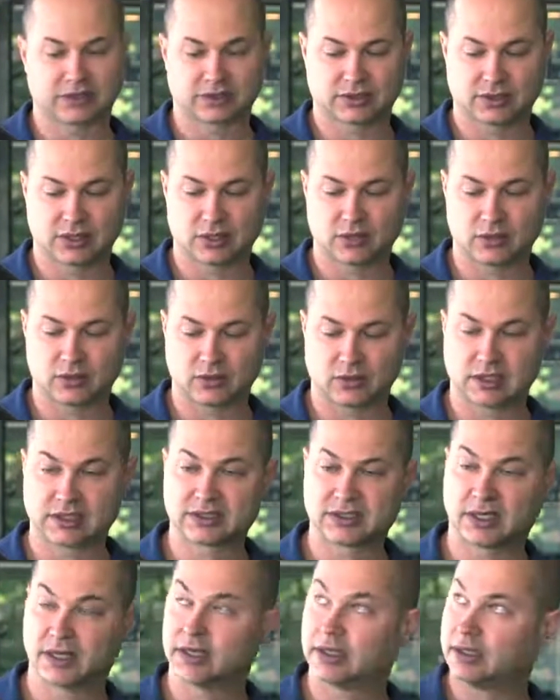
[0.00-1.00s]
So
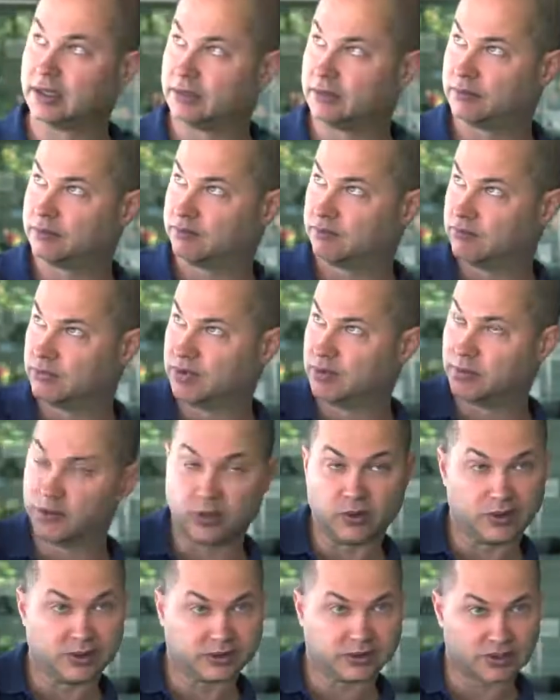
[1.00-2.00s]
let's say the
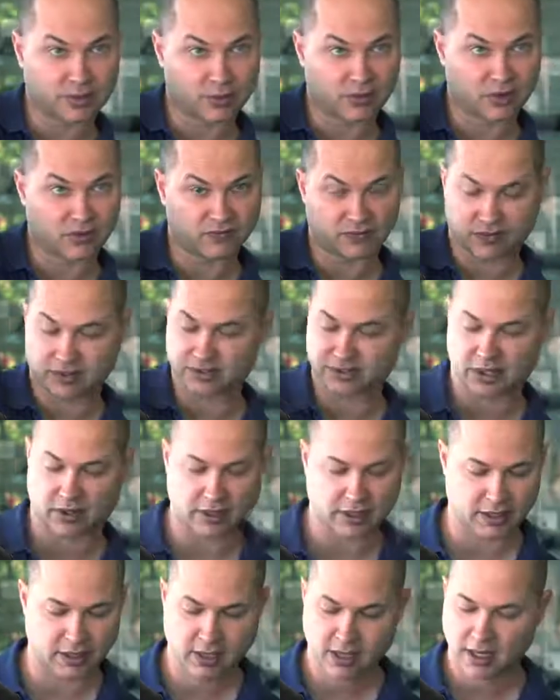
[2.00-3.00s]
moon is somewhere over in this
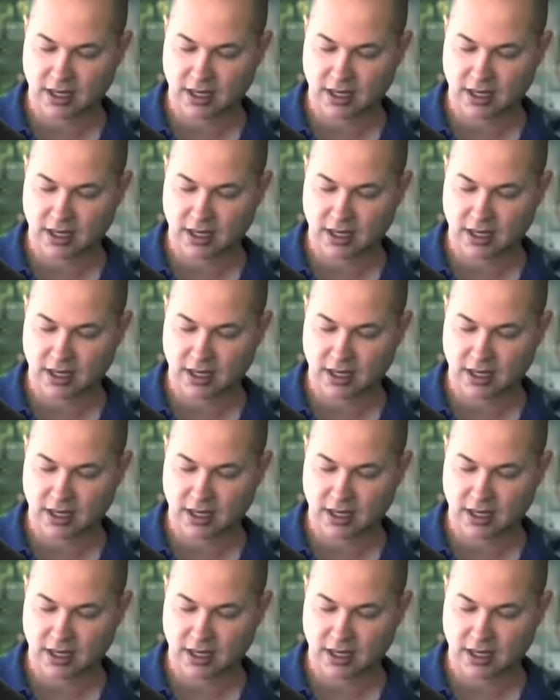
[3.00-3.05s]
area.